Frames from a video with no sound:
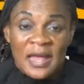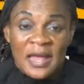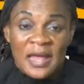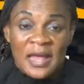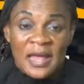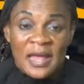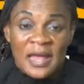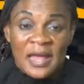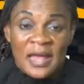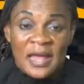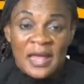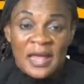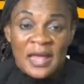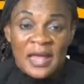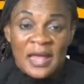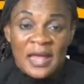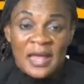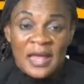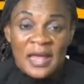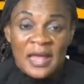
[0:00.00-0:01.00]
at Long
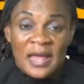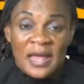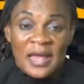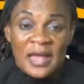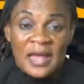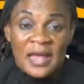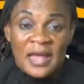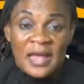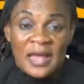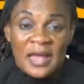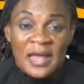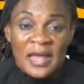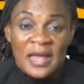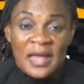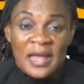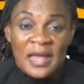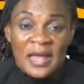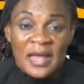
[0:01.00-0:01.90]
Creek. And and